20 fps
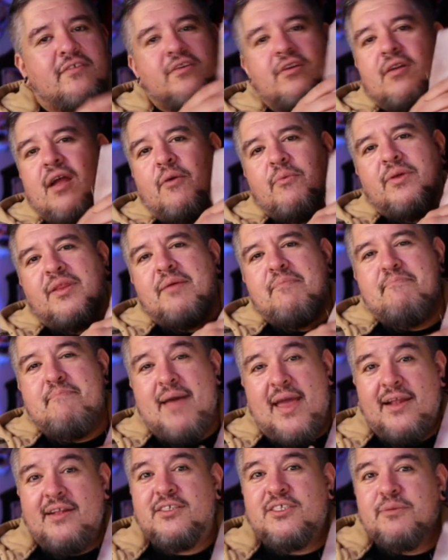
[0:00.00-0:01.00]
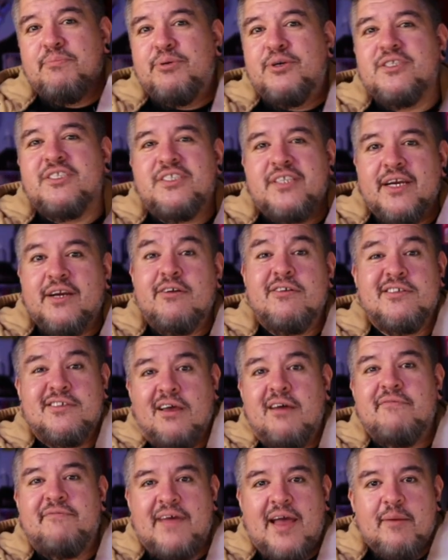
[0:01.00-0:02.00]
you're not really meant to put stickers
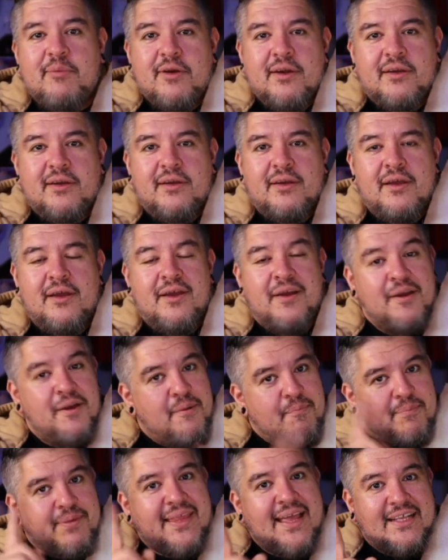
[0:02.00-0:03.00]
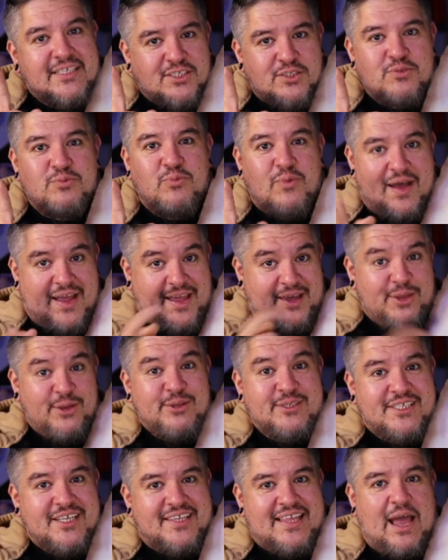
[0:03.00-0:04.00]
on fabric, but that's why I
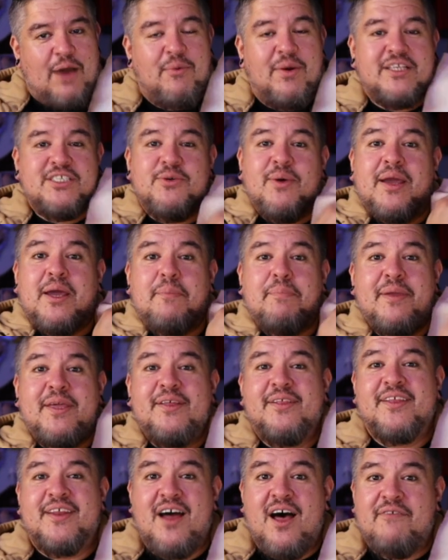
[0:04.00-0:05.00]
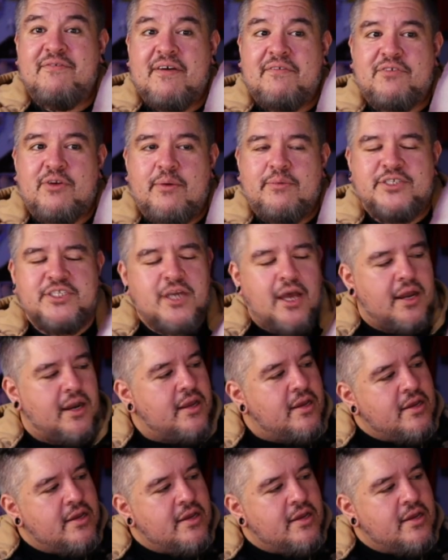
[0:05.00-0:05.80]
used it that way, so I could peel it off after I was done.